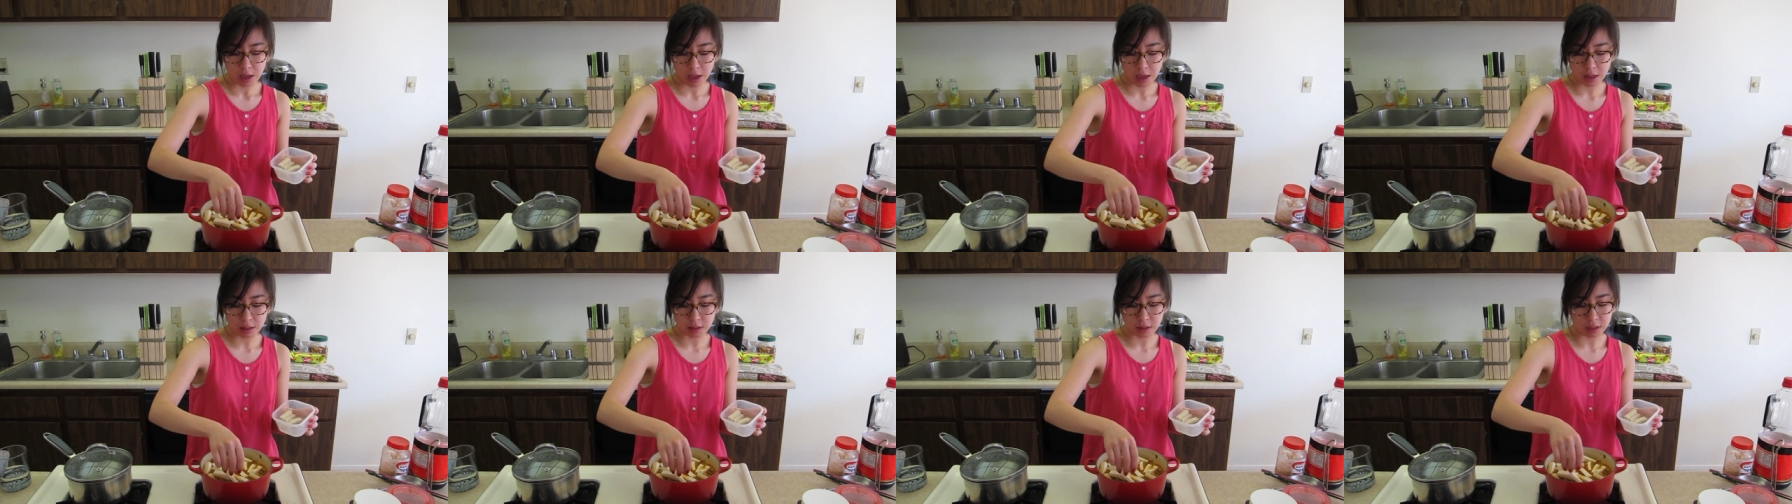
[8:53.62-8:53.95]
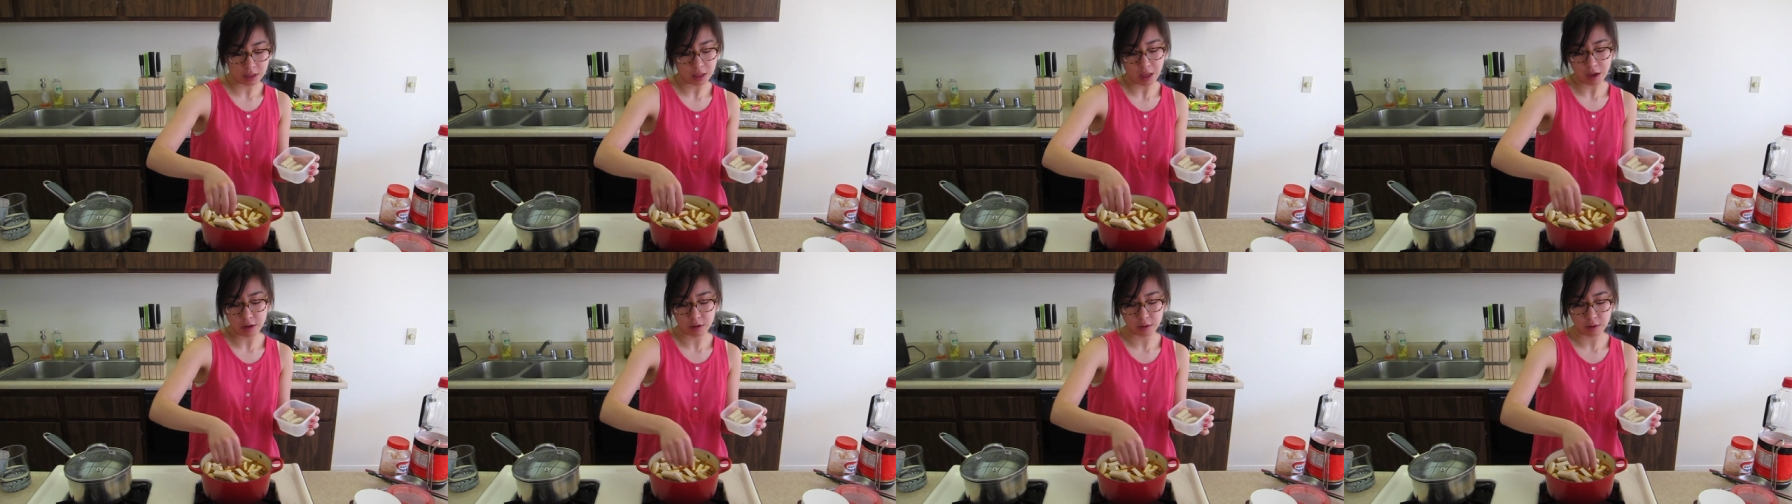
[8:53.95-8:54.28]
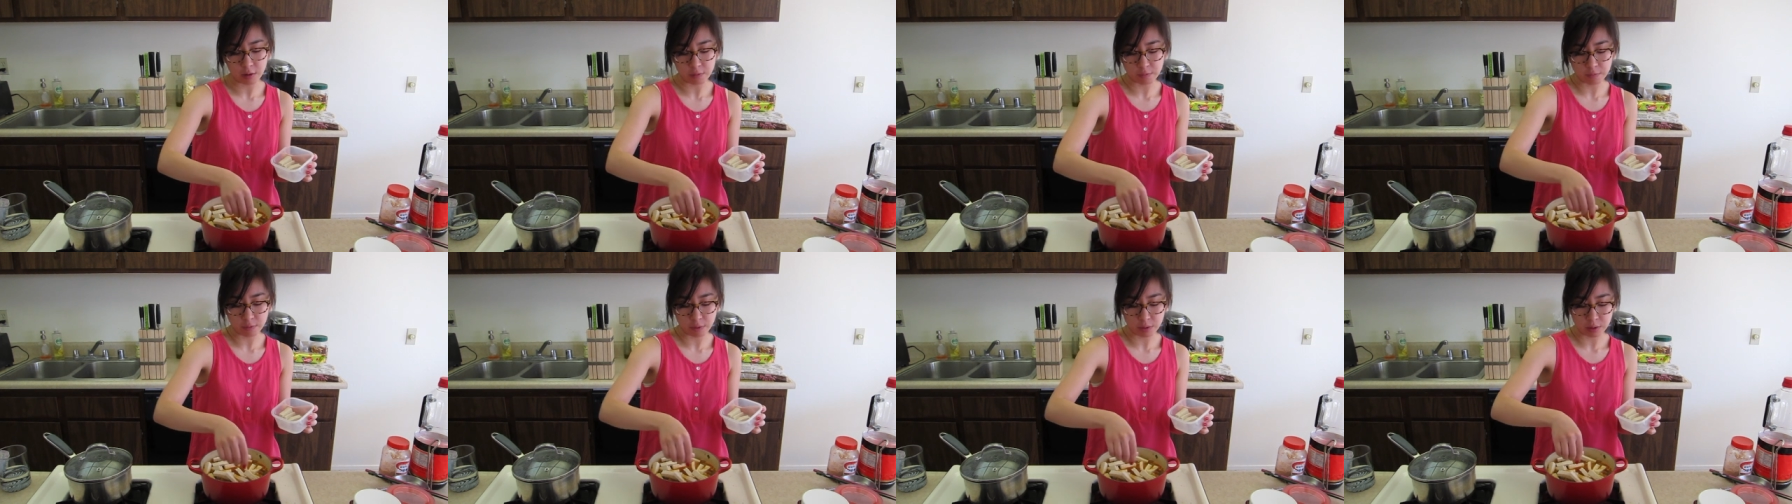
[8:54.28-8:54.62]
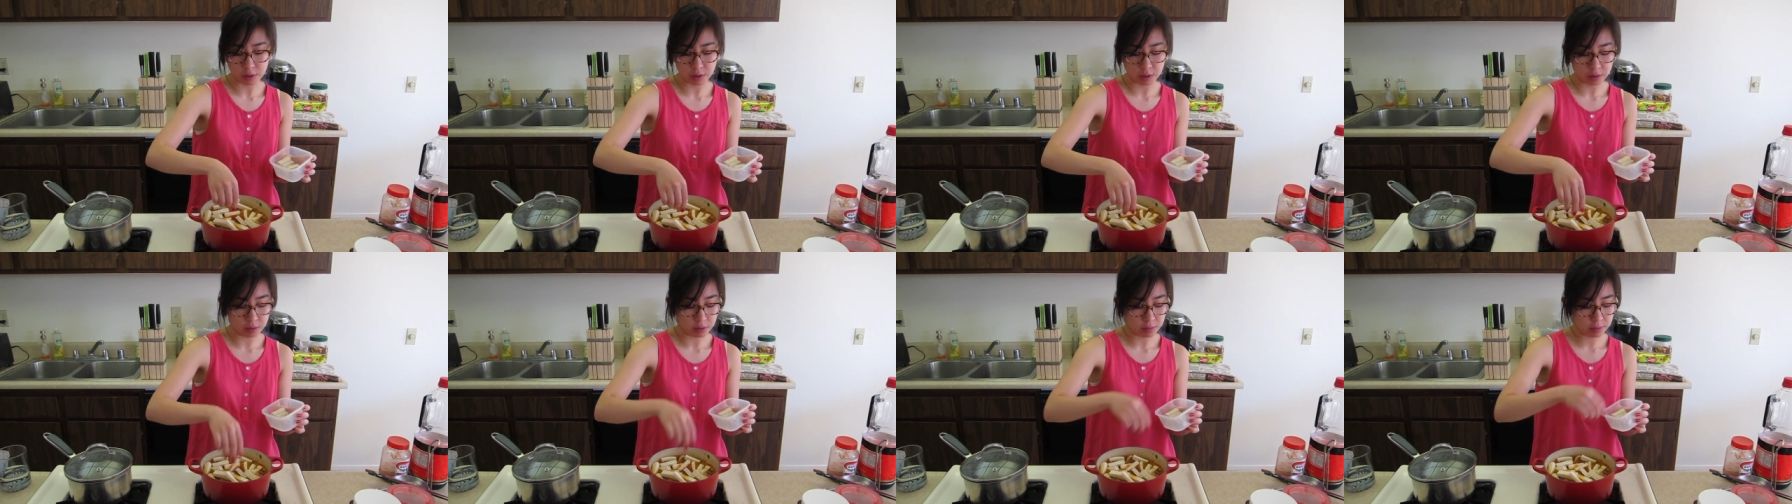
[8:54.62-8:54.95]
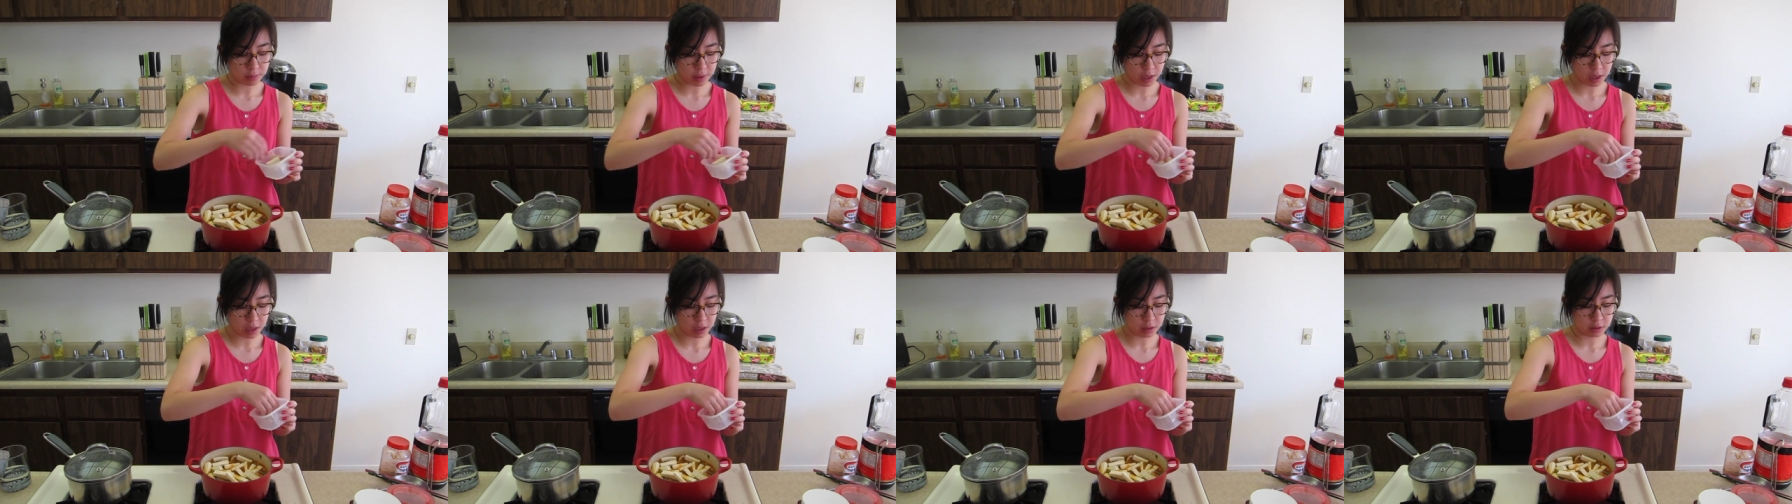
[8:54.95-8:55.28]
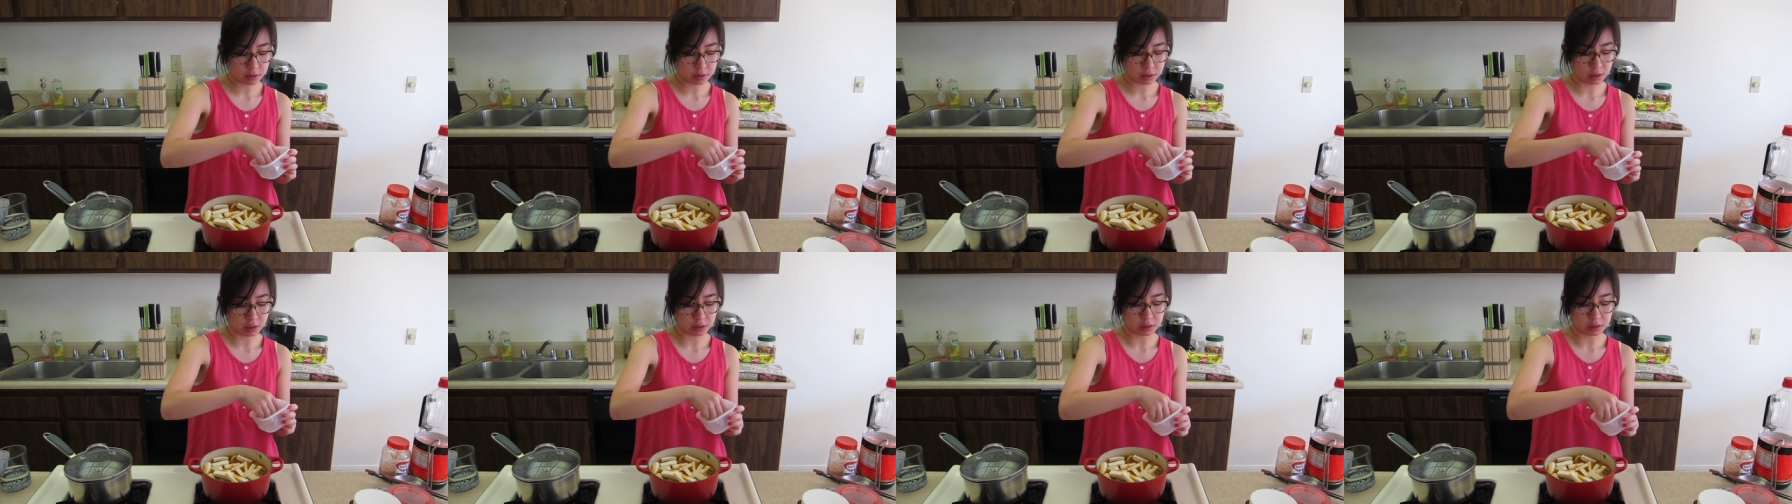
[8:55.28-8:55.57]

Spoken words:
and let that cook for a little bit